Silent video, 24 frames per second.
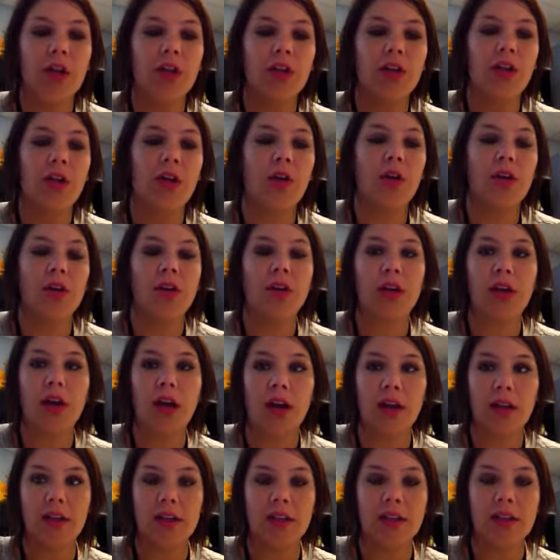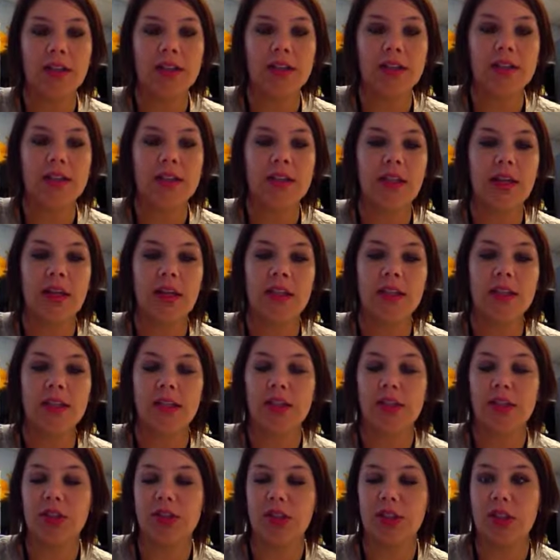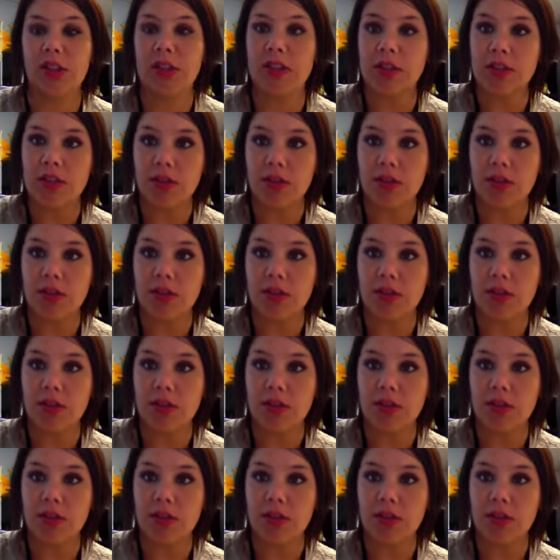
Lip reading: noting the colleagues' attention